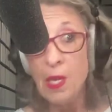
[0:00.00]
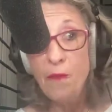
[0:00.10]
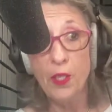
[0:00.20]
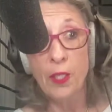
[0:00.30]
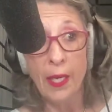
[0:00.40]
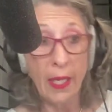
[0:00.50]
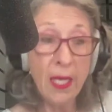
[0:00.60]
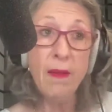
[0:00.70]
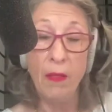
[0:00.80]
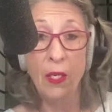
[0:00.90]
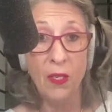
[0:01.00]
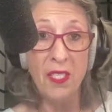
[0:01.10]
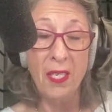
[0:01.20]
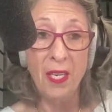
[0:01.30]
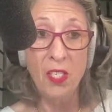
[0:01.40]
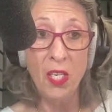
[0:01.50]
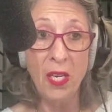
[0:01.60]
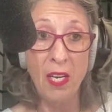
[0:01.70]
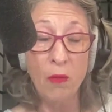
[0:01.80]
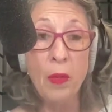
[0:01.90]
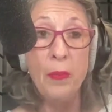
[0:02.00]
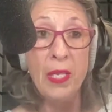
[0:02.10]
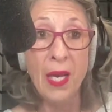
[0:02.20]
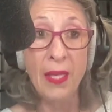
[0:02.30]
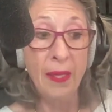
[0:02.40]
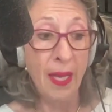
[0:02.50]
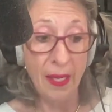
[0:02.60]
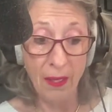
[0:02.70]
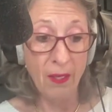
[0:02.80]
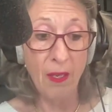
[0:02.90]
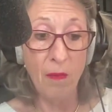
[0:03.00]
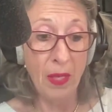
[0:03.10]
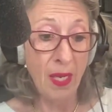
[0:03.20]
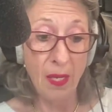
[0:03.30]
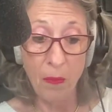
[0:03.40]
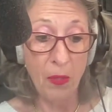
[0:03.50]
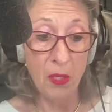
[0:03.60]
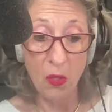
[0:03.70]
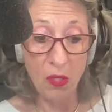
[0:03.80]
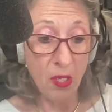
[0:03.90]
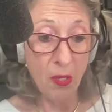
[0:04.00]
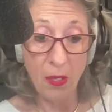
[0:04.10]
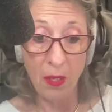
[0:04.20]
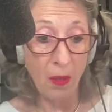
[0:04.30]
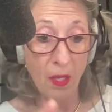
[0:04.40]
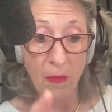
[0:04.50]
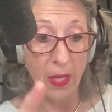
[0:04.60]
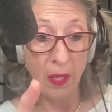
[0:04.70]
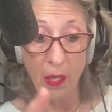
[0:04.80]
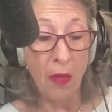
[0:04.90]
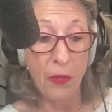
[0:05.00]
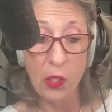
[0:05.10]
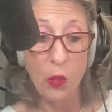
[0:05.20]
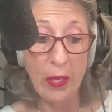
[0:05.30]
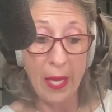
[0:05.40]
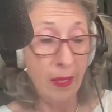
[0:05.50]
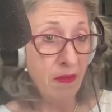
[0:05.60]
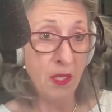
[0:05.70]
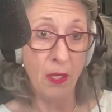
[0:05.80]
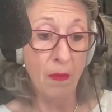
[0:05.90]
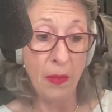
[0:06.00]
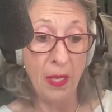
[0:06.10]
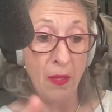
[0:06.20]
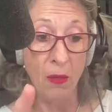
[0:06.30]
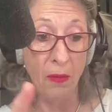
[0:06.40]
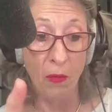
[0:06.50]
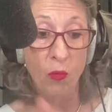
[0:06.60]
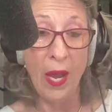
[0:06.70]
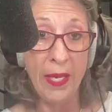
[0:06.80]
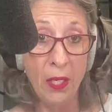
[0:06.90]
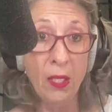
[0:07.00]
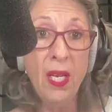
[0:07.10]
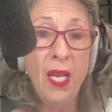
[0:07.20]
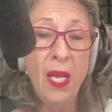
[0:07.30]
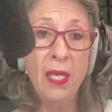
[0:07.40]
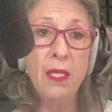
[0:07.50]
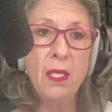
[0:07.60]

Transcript: if you're lucky, there is an engineer. But beyond that, there can be a producer. There can be other creatives. There could be the, the writer and